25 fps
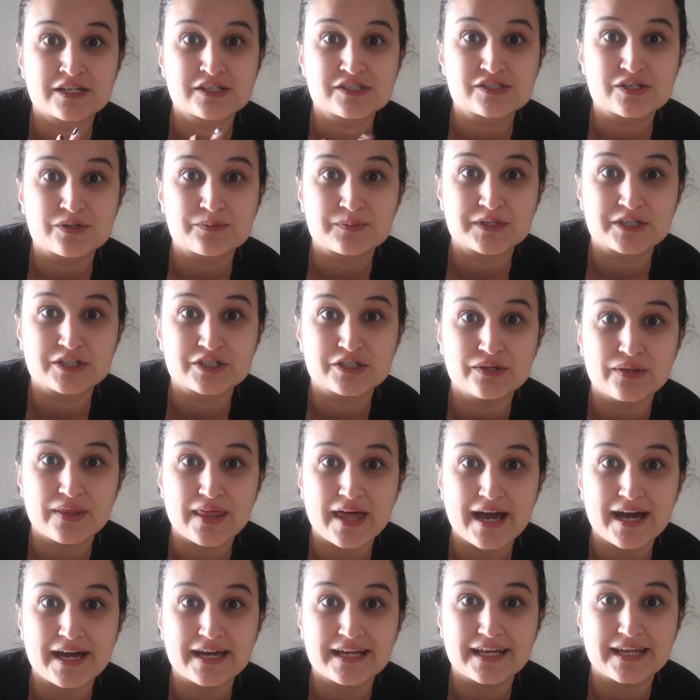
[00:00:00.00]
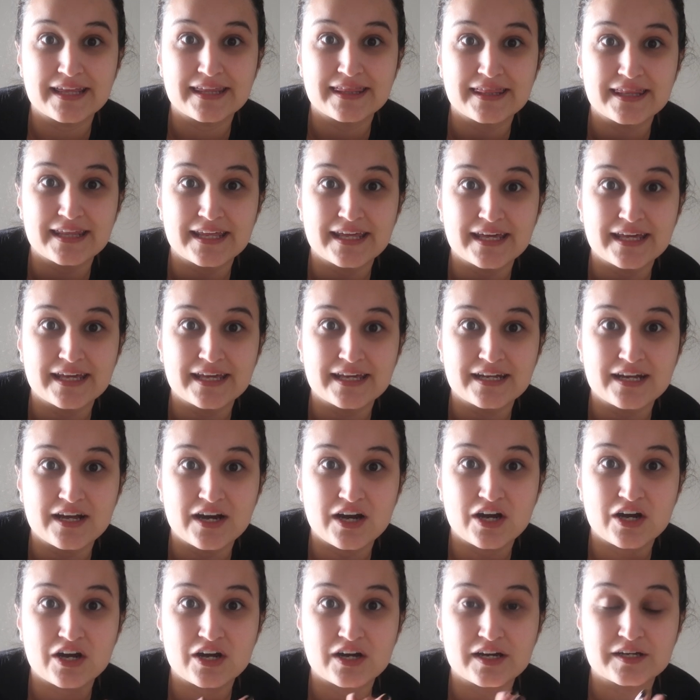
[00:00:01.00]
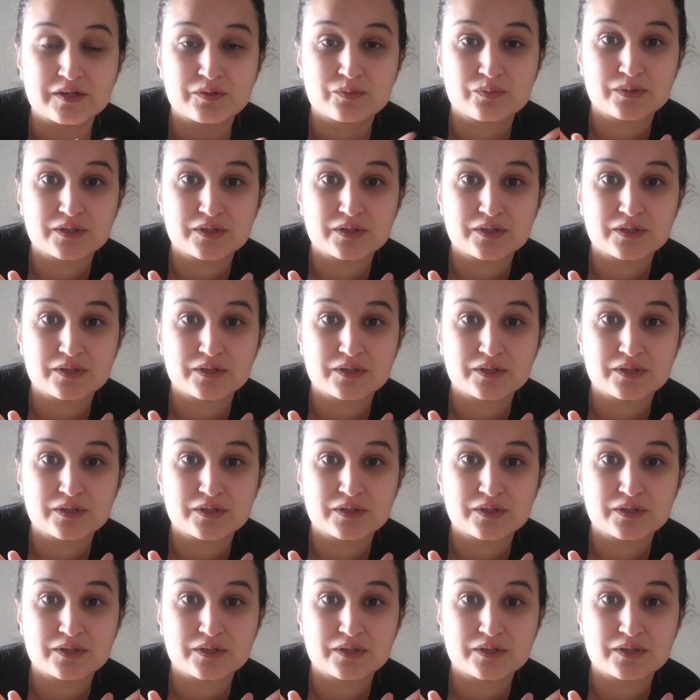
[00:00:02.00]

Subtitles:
So I'm gonna do that and then I